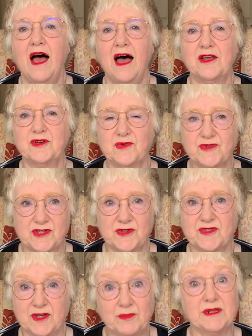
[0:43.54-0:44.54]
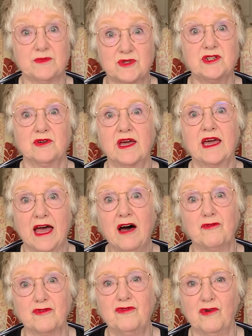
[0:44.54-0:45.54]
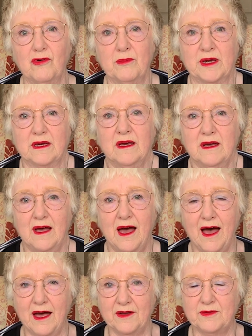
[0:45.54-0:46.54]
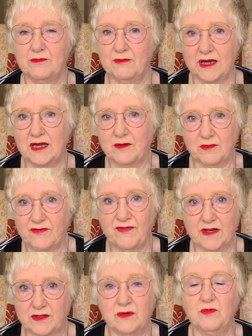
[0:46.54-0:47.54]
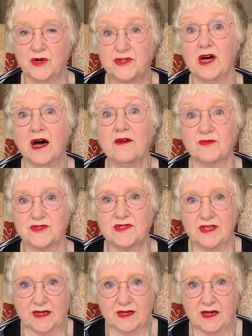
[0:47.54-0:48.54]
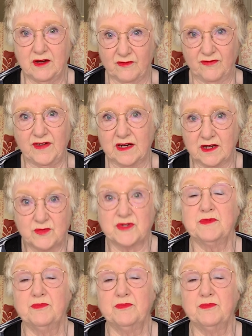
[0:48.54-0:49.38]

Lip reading: And also somebody was looking out for me and making me feel that what I was thinking and feeling was